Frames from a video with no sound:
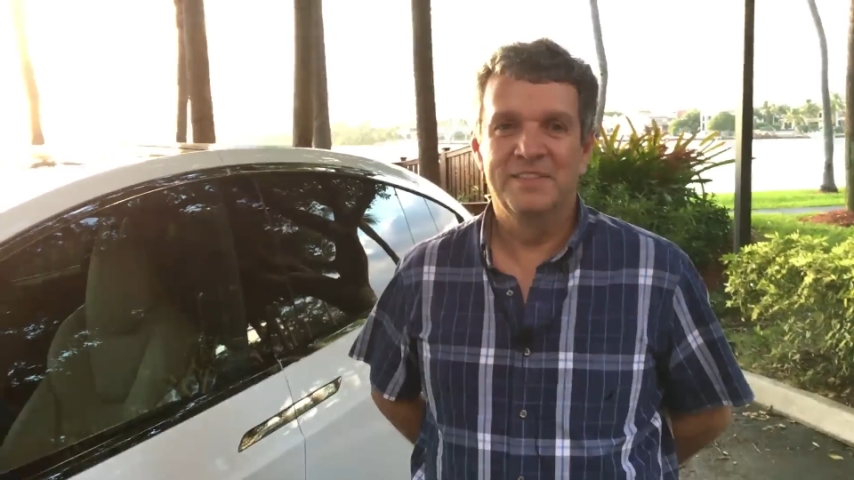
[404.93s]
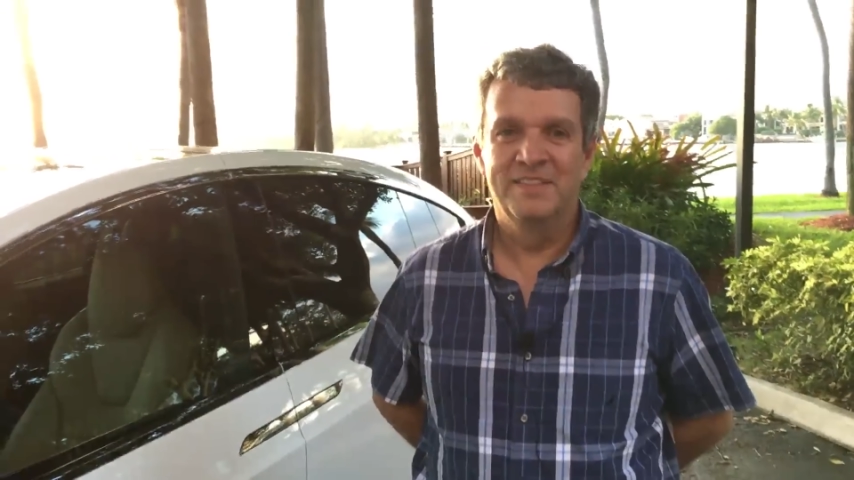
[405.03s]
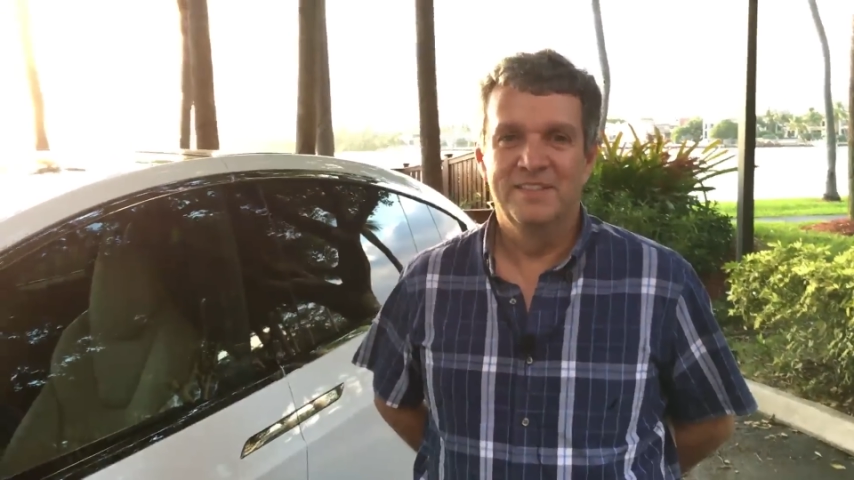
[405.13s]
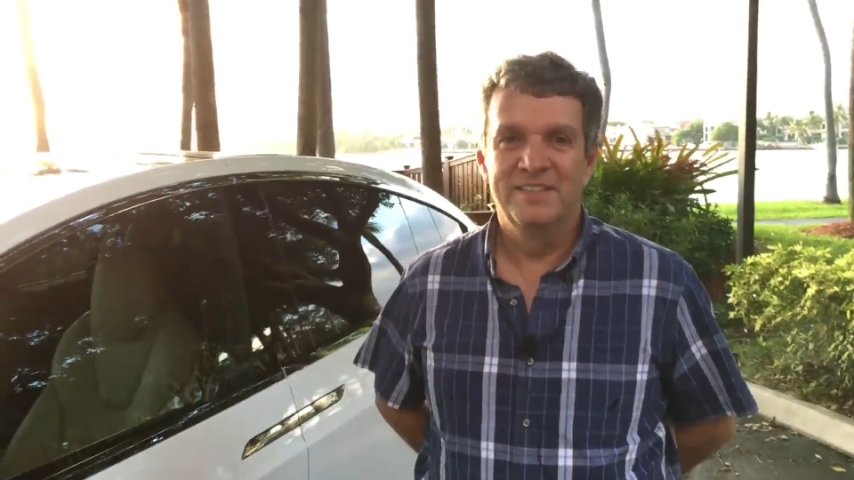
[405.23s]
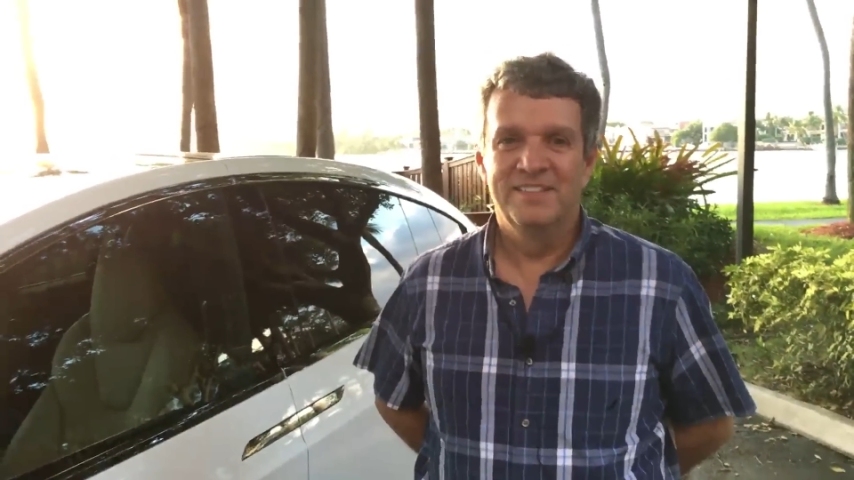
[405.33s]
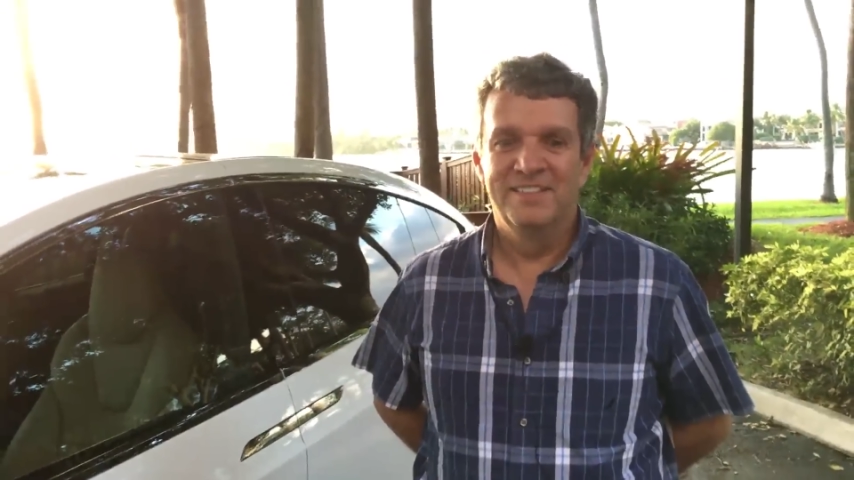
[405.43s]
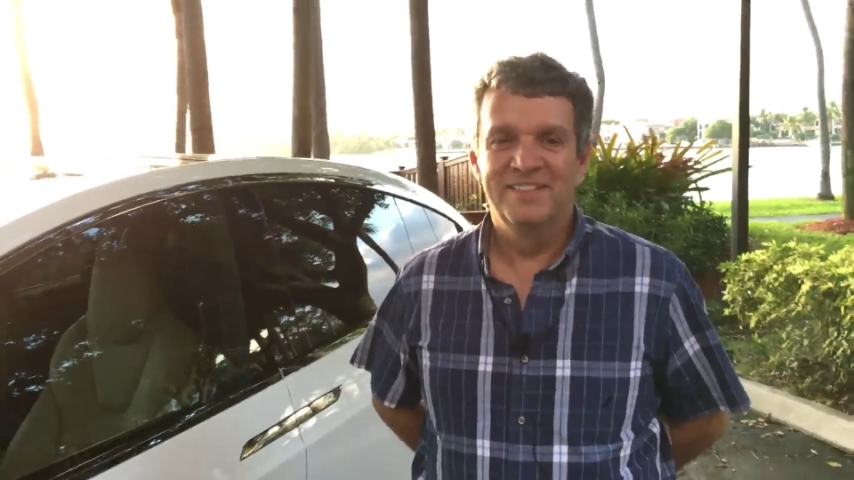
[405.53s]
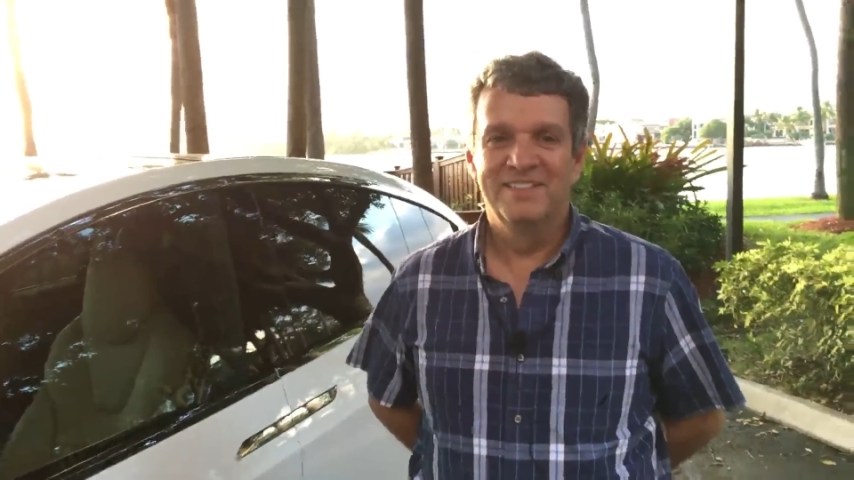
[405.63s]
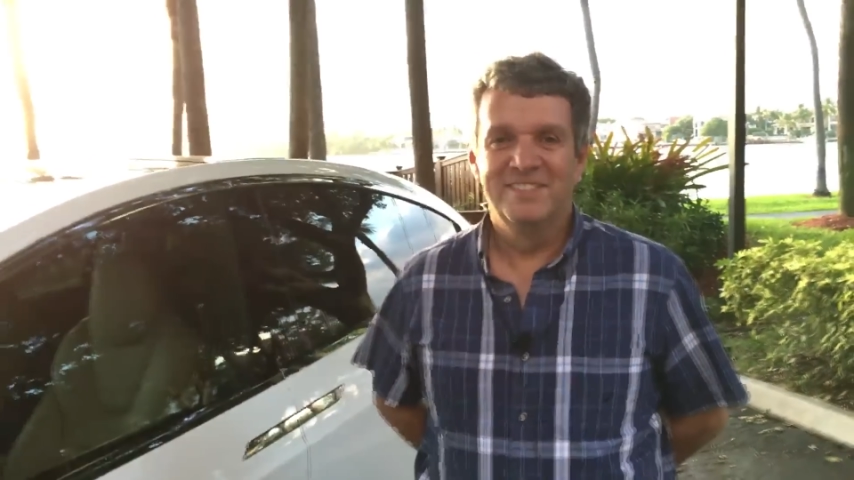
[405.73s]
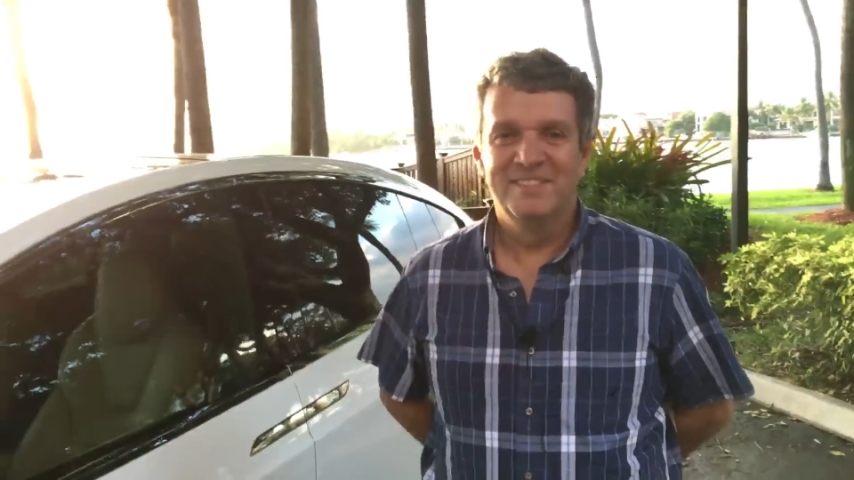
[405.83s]
Excellent.
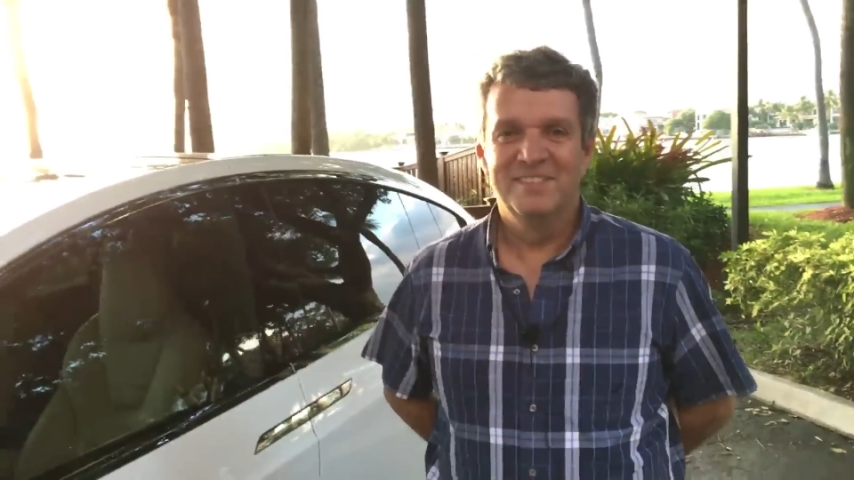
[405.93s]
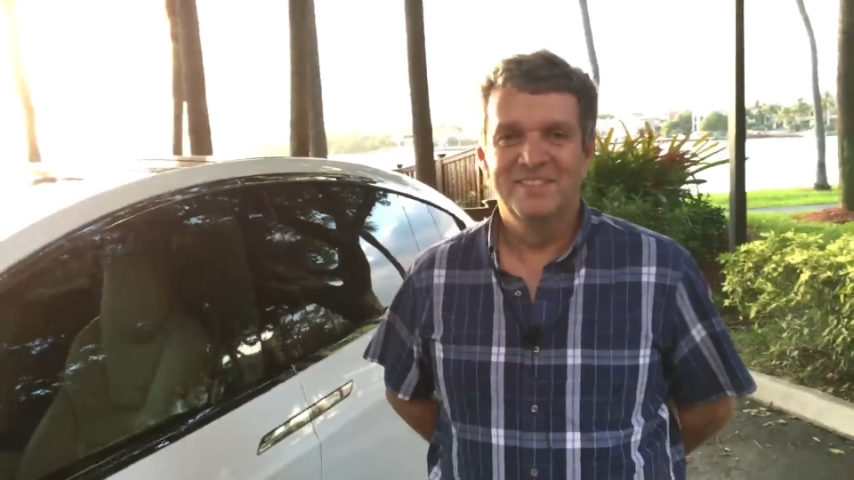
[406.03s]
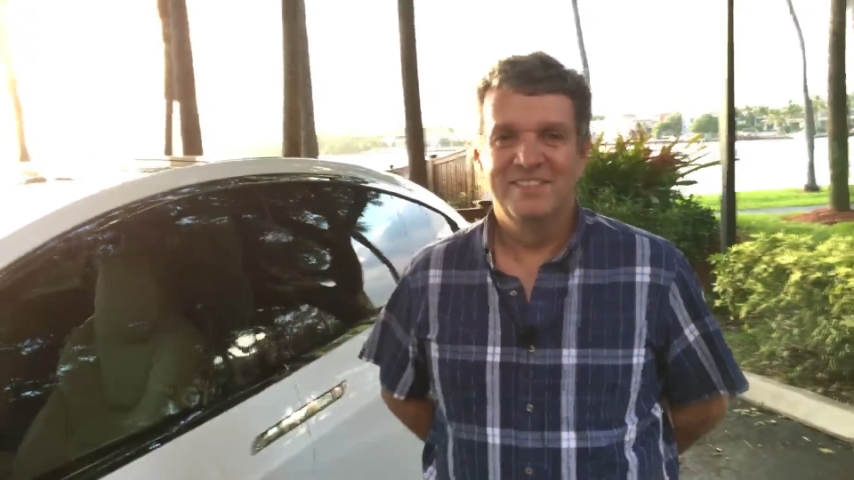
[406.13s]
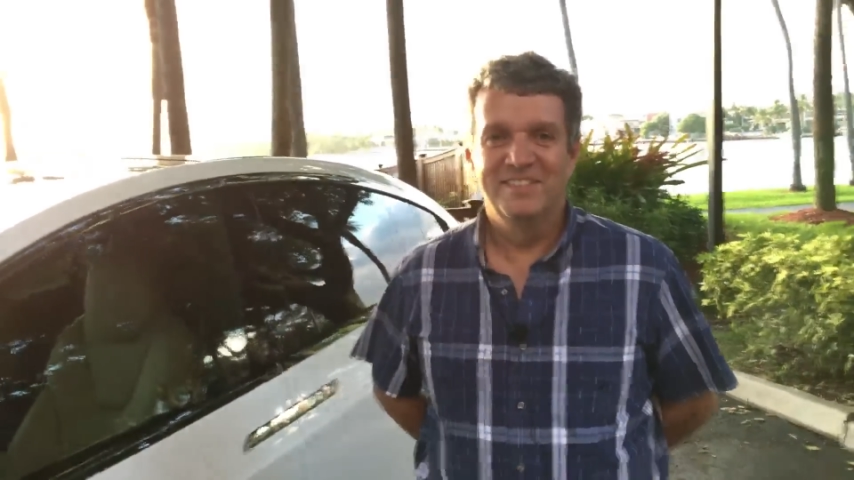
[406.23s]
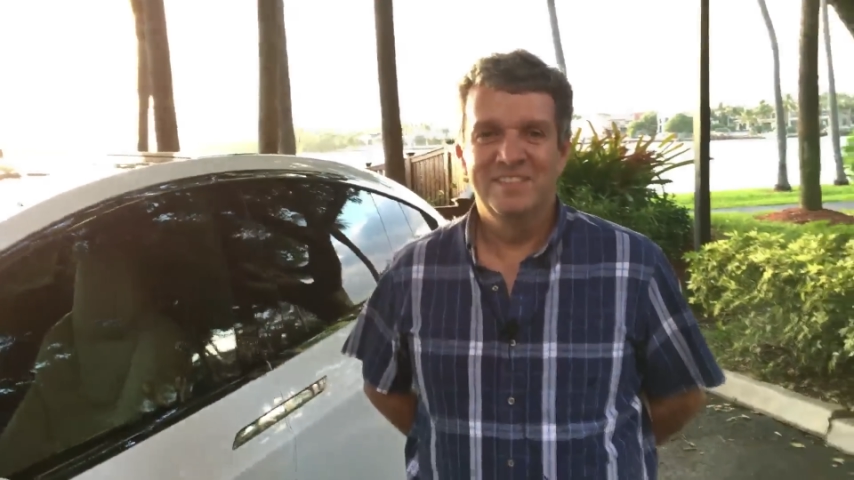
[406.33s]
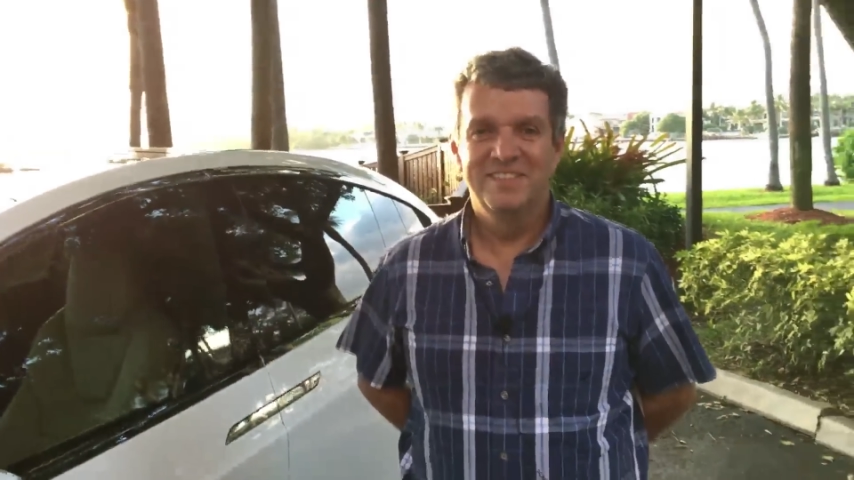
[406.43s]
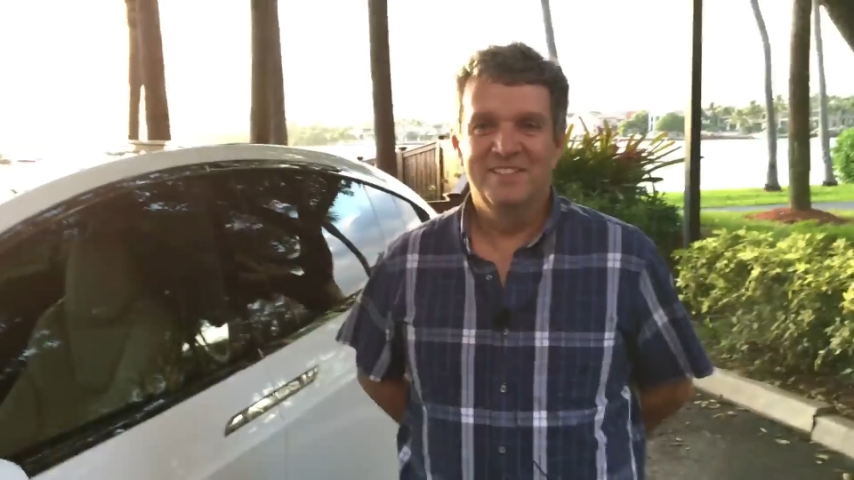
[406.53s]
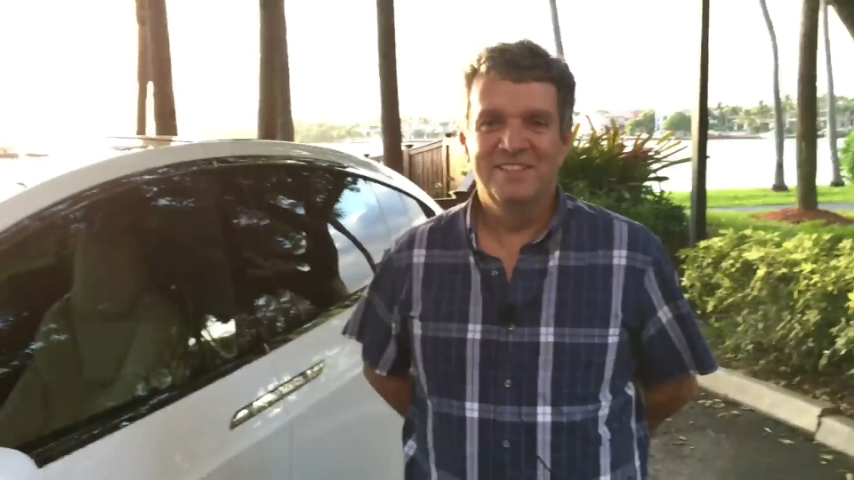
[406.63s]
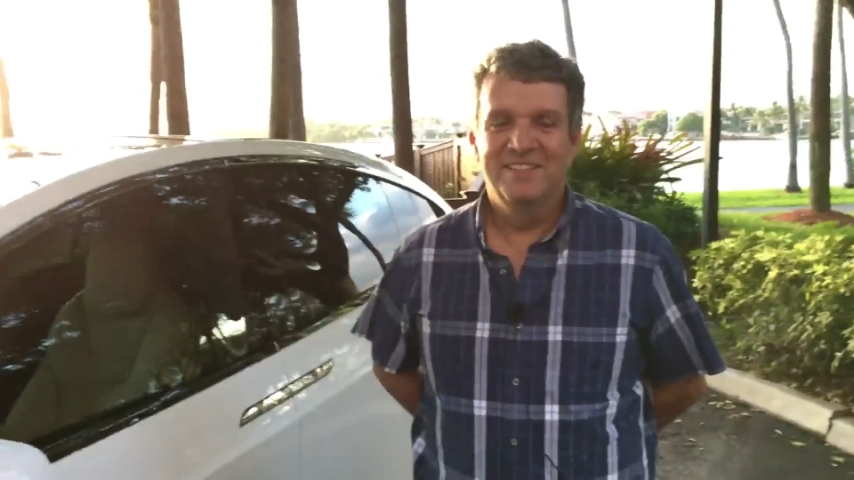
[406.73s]
Very good. Well, thank you, sir.